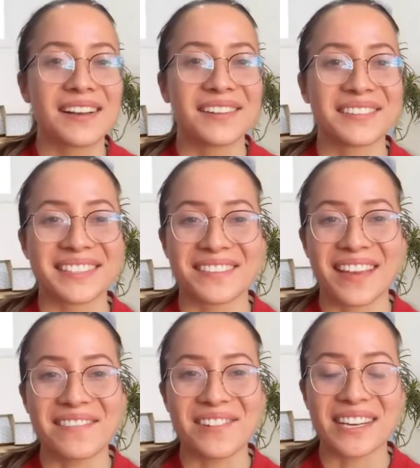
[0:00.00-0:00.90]
Awesome.
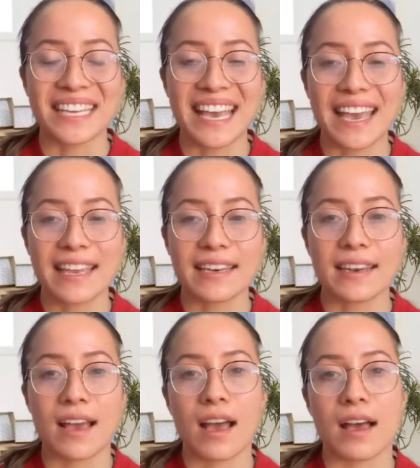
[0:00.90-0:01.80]
And what
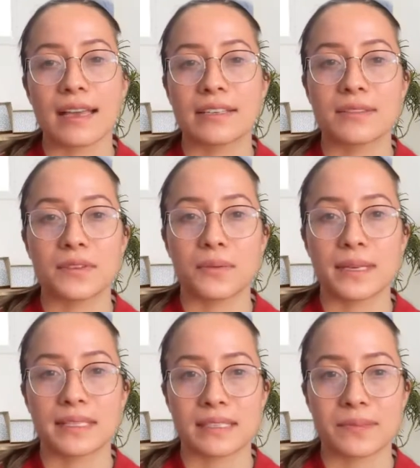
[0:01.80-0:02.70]
can
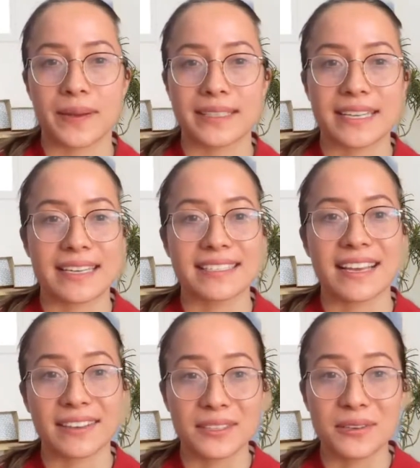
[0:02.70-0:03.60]
interviewees expect in
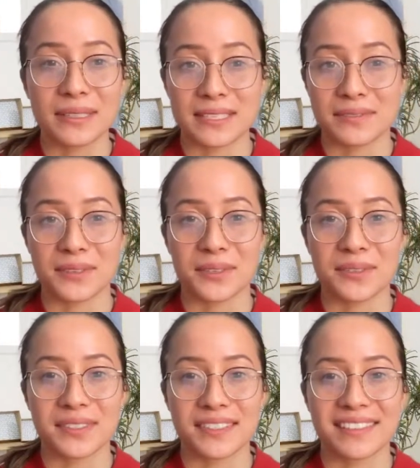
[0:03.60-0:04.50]
technical
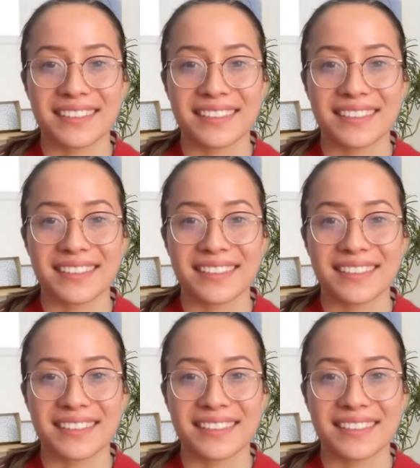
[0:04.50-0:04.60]
interviews?